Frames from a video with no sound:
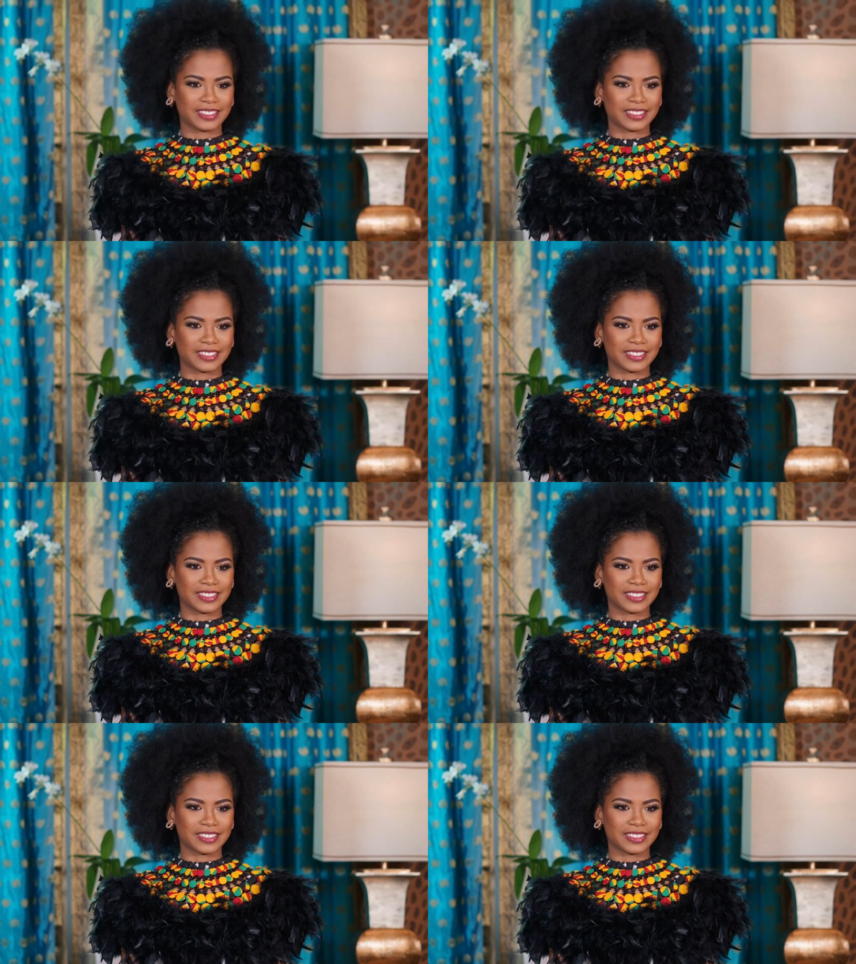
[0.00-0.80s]

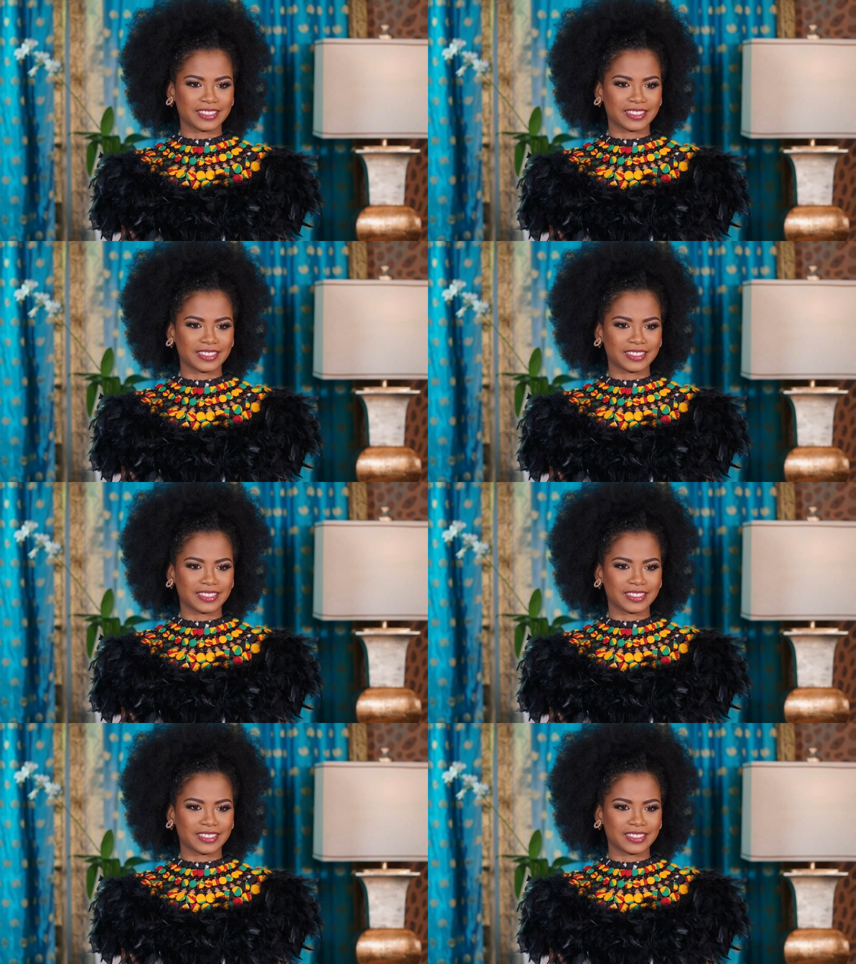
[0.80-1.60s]

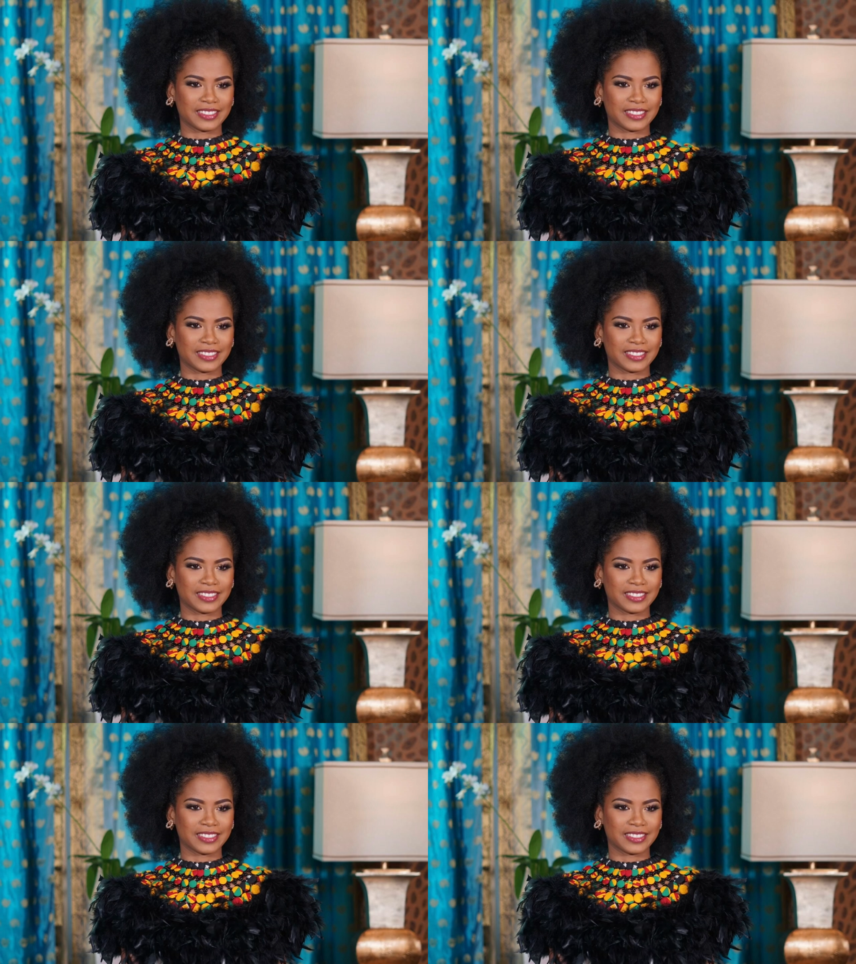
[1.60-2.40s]

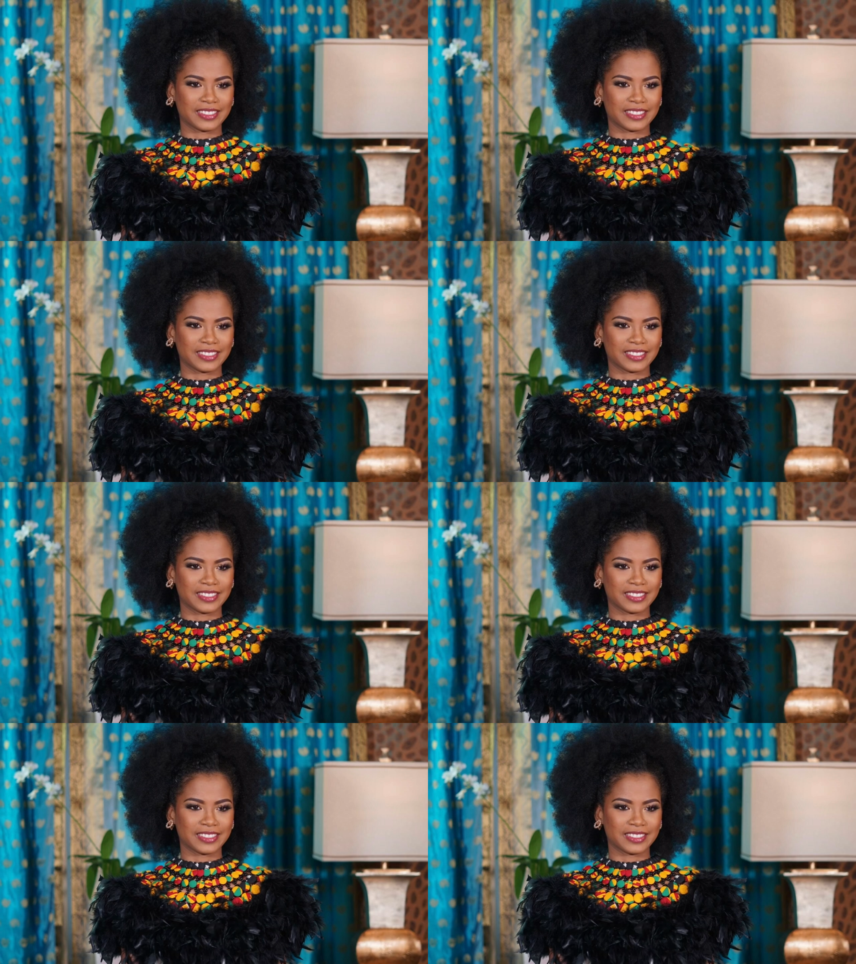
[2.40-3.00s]
[no speech]